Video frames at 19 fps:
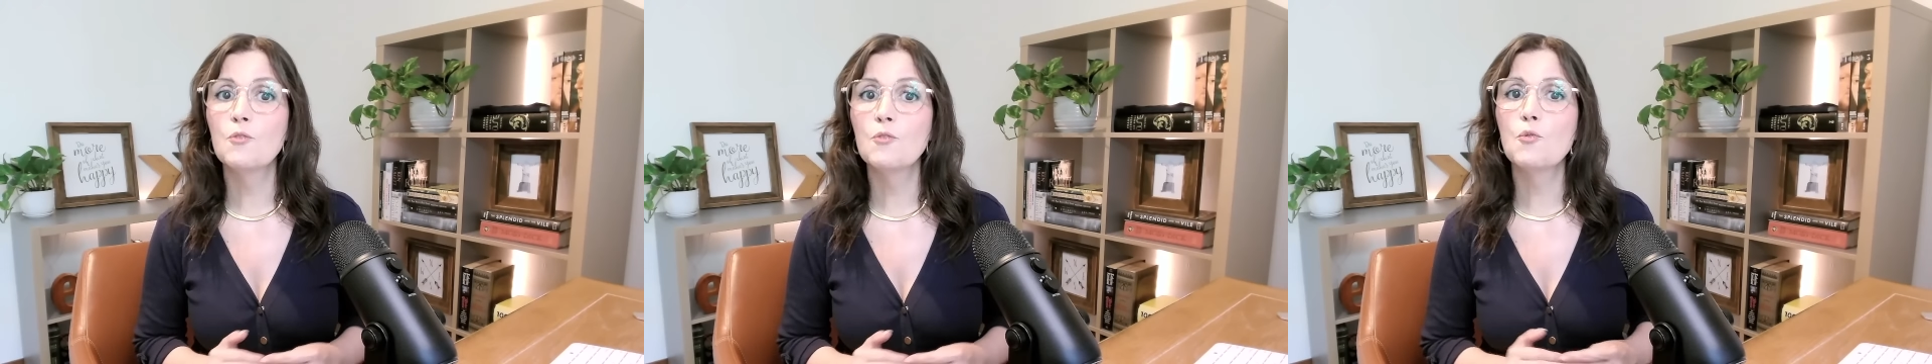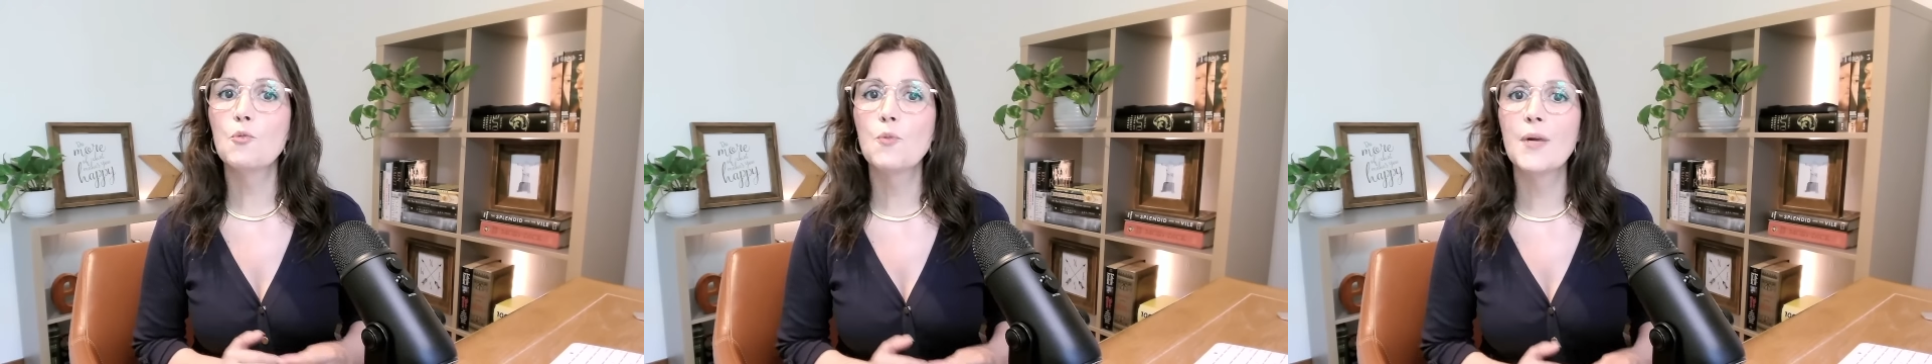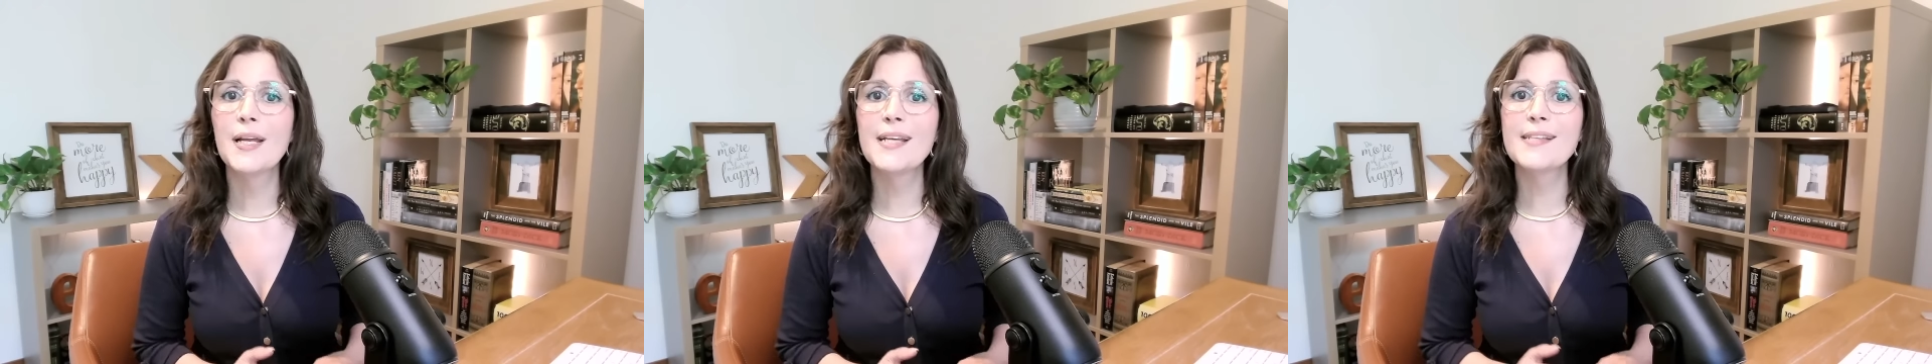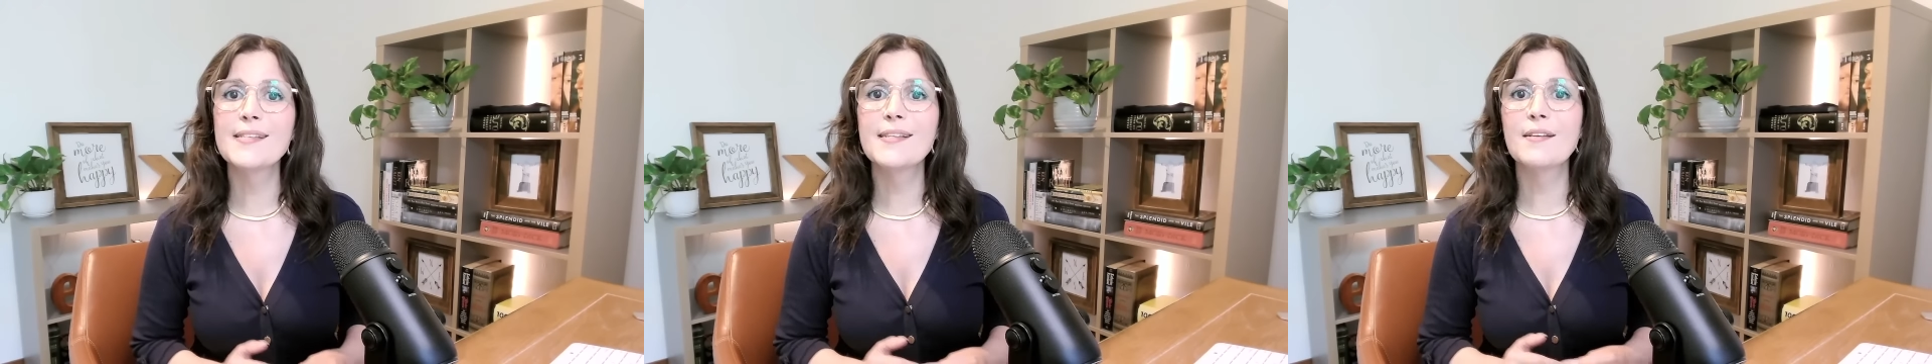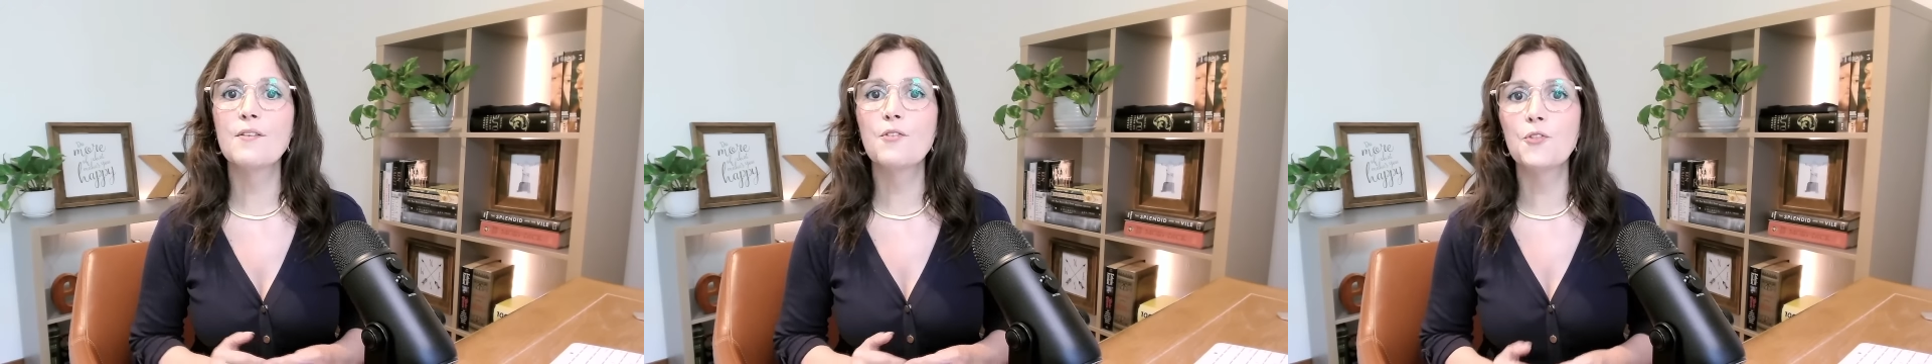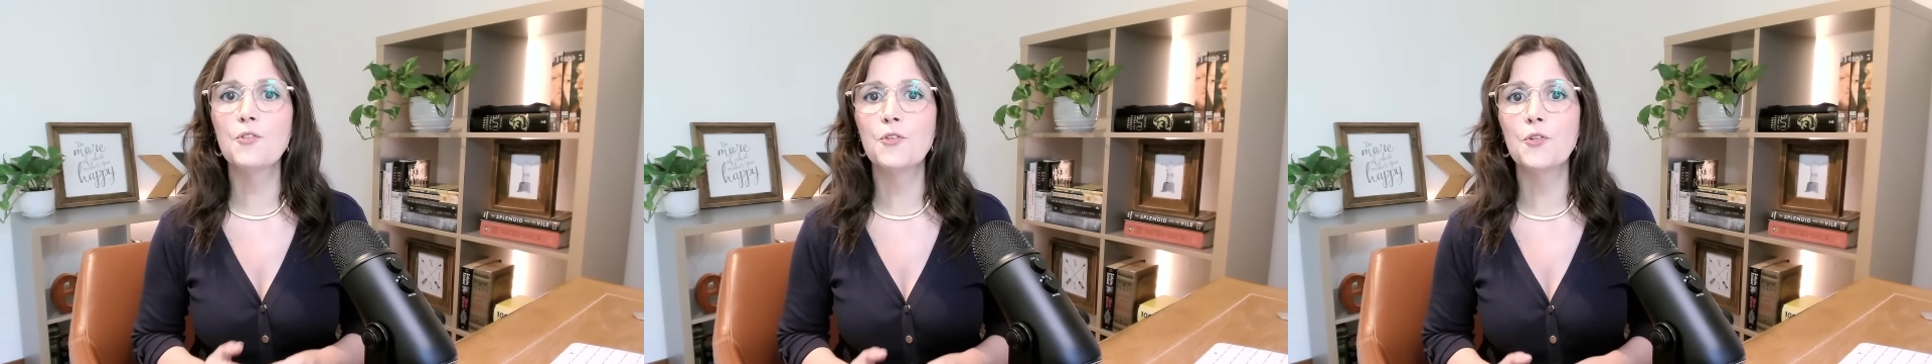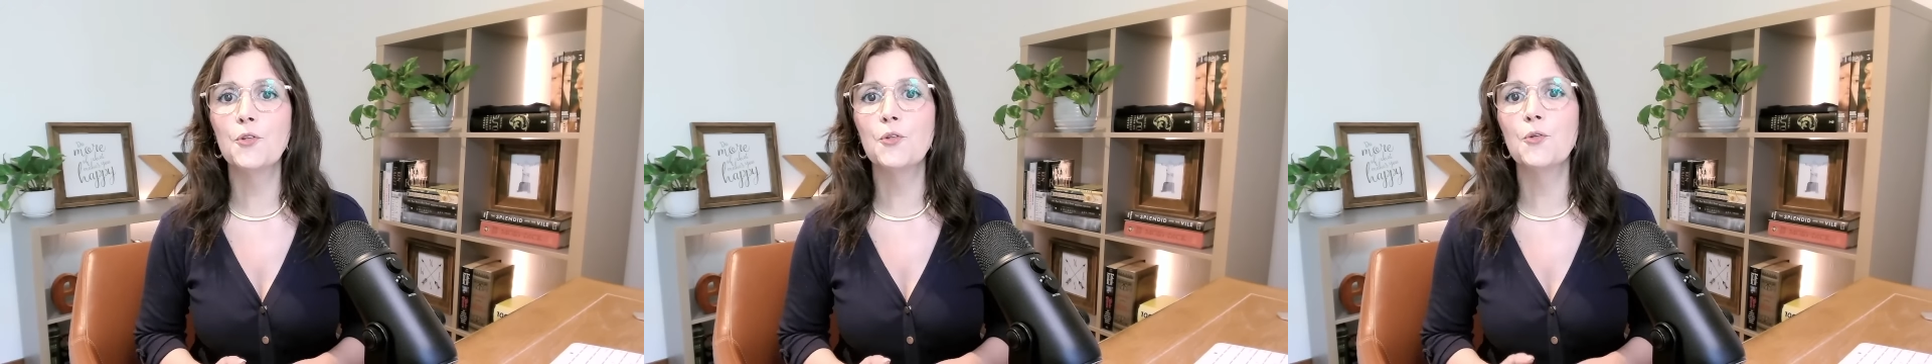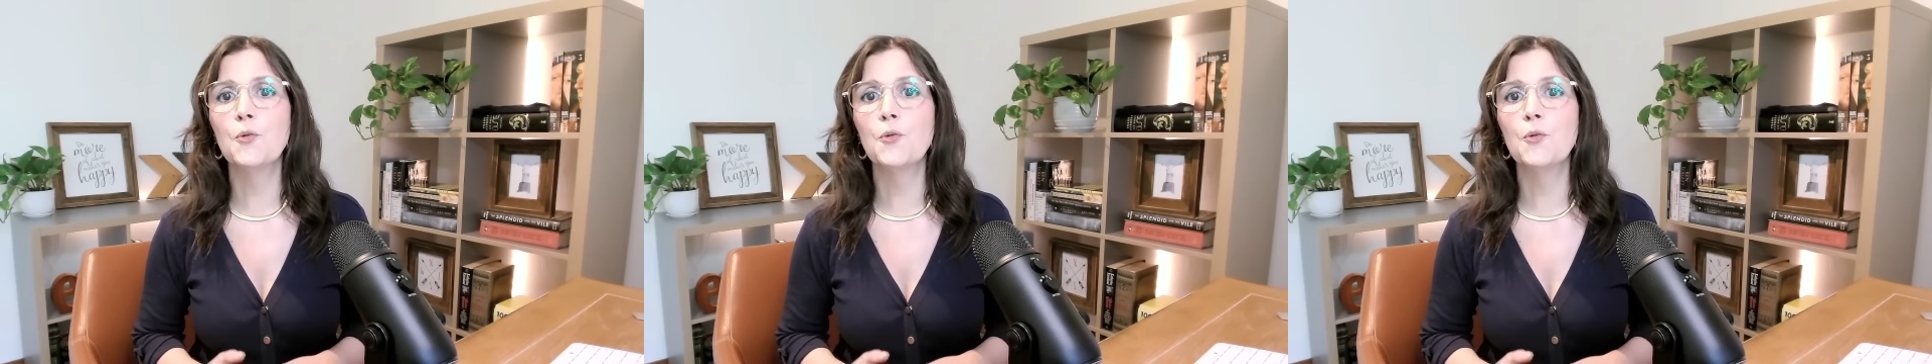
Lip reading: racing through